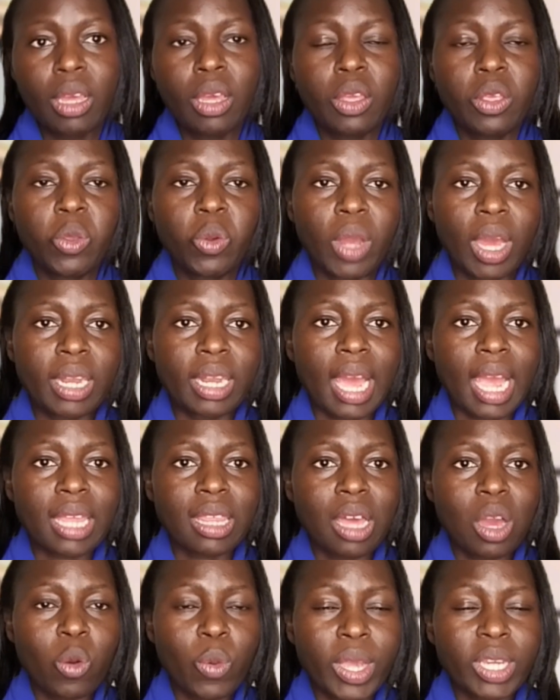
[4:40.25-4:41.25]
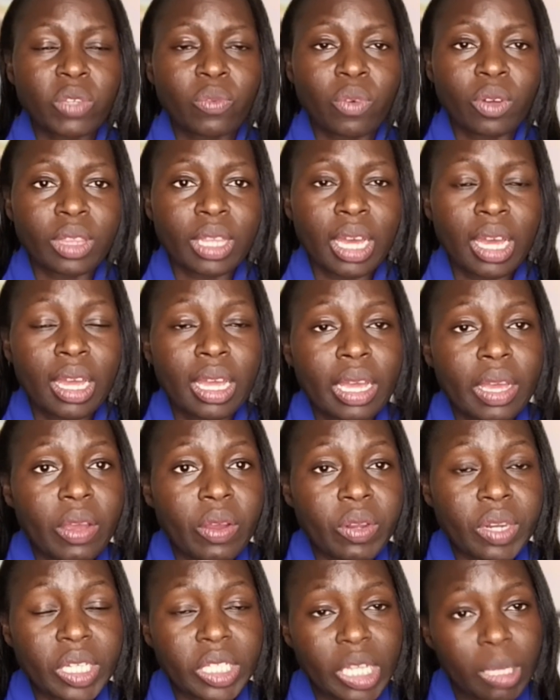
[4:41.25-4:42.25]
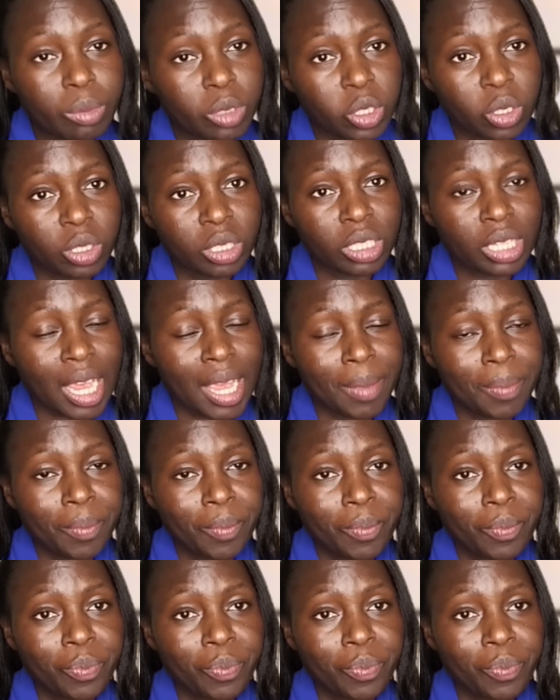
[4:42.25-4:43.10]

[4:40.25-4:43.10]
you can either wait for the redemption time